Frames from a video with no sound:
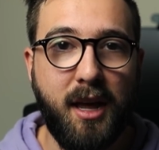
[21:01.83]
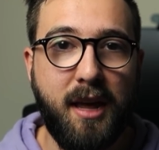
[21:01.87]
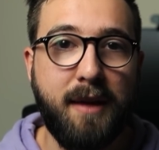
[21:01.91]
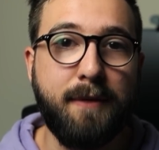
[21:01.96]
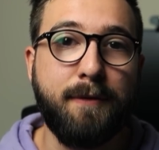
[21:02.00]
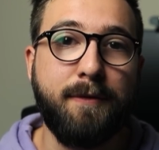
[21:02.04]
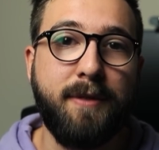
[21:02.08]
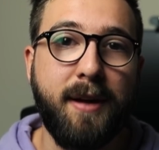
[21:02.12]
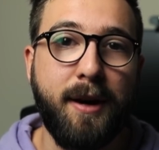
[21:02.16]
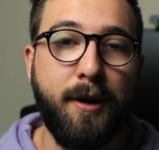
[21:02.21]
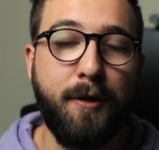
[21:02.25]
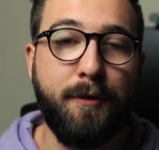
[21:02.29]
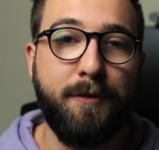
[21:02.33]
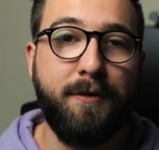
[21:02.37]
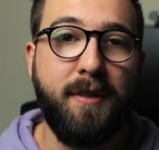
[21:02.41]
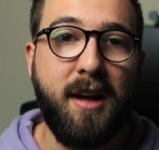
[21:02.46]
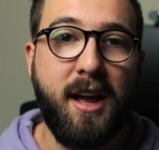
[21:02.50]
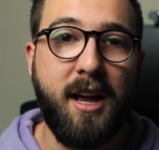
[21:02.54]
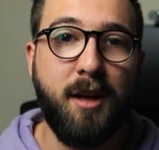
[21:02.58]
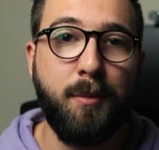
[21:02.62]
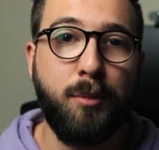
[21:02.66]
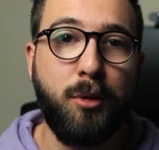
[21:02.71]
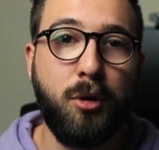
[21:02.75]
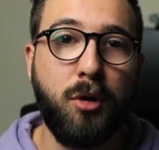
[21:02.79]
a
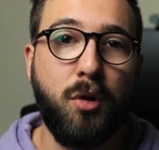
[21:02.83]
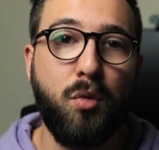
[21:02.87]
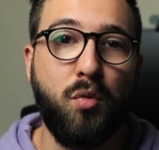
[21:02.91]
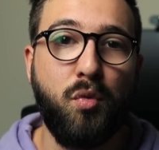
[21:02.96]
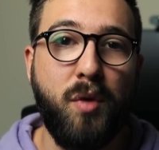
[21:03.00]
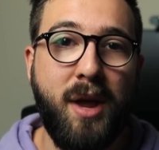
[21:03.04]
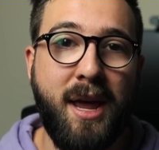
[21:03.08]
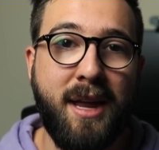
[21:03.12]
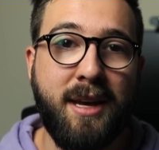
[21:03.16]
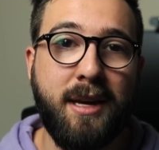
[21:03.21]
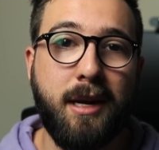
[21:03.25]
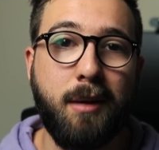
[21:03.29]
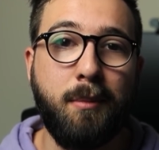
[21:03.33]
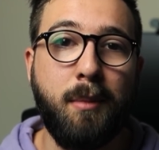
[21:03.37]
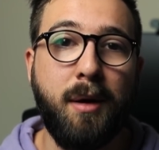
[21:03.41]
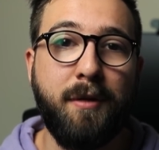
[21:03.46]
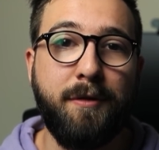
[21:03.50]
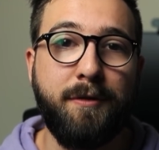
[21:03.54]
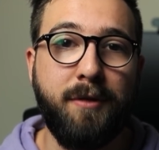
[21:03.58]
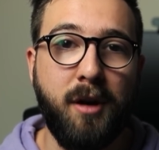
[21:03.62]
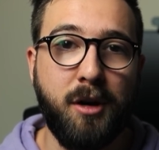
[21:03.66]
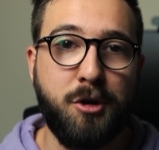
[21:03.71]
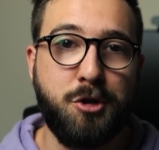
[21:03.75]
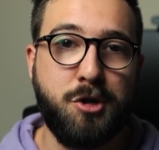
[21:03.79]
verifiable random
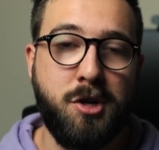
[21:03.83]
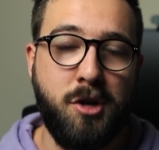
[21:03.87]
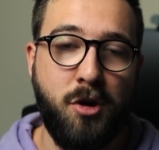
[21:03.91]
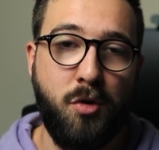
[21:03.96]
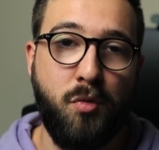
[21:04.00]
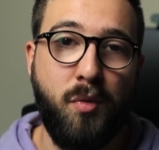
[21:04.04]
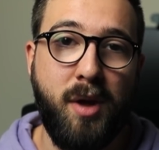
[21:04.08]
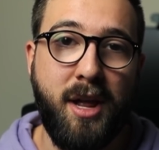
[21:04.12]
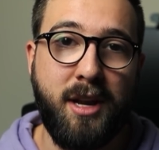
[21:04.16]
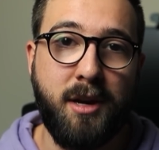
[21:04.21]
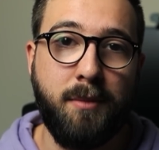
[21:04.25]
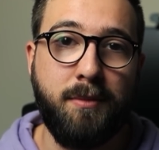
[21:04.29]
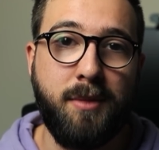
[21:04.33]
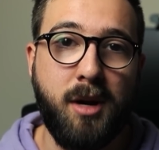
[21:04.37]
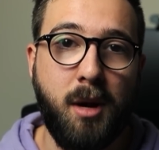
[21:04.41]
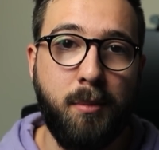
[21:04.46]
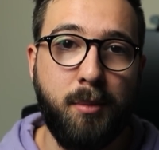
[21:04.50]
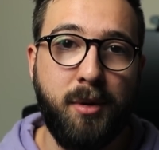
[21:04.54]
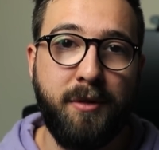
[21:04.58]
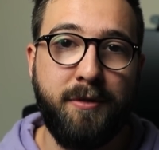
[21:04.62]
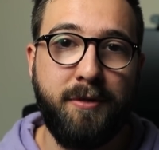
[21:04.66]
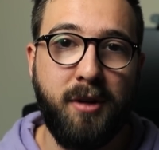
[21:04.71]
function or random number